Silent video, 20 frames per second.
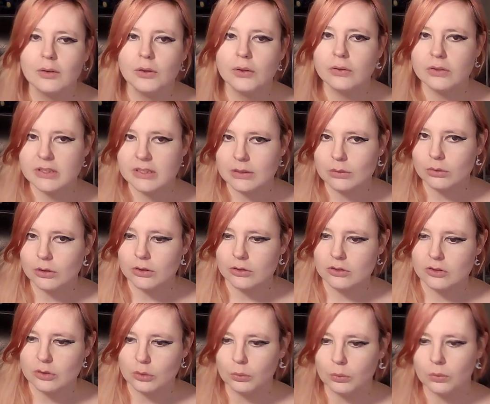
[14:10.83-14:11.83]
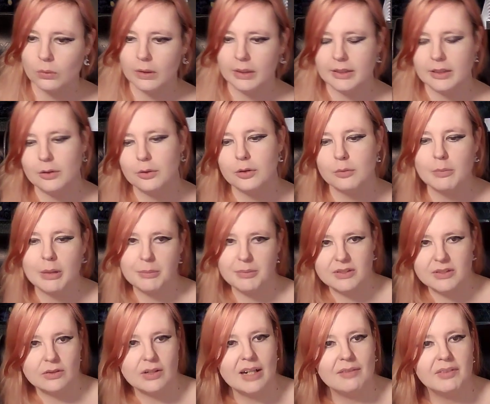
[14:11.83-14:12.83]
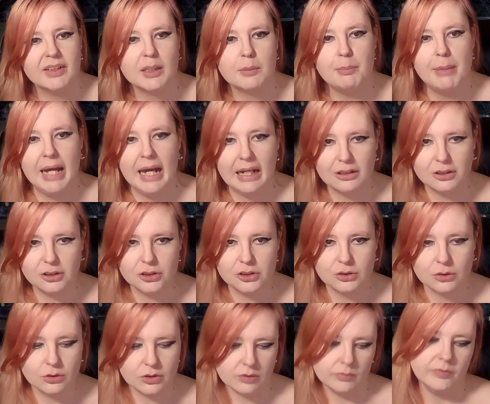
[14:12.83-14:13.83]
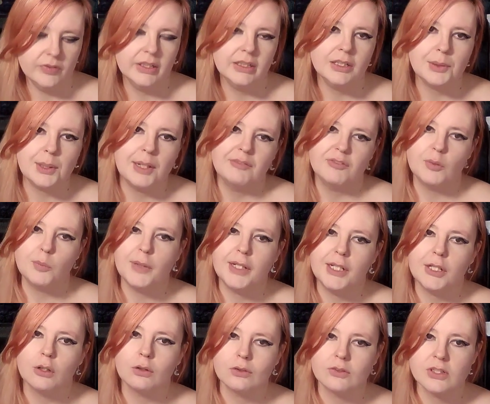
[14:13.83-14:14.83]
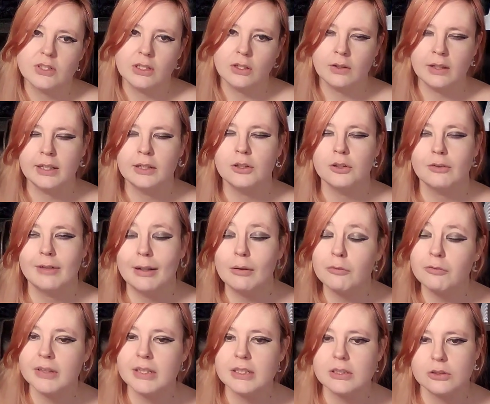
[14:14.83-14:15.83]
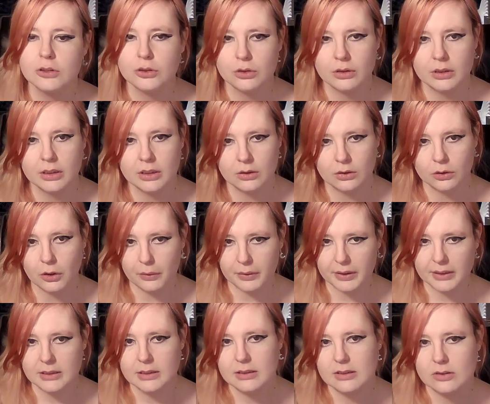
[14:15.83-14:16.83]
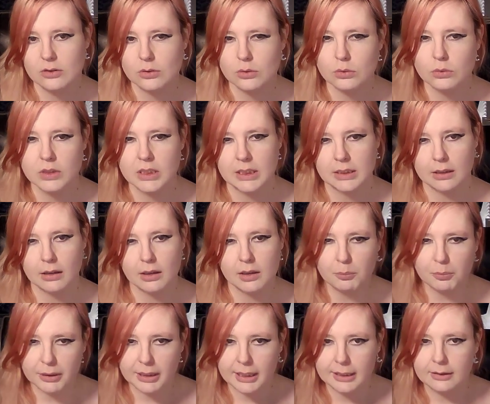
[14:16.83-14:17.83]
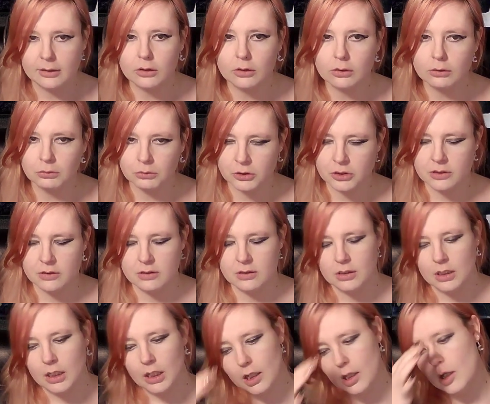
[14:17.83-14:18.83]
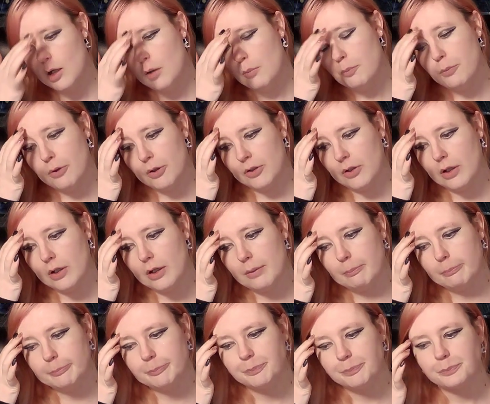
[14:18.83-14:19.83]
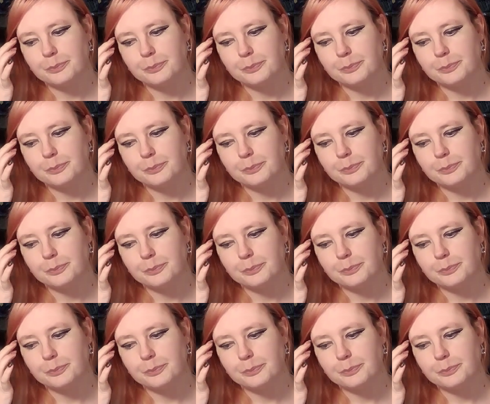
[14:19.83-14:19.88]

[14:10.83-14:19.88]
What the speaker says: you could still go to school and you could maybe still have like a badge or something that you have to pin onto your outfit to show that you're going to this school to kind of blend the cultures. But I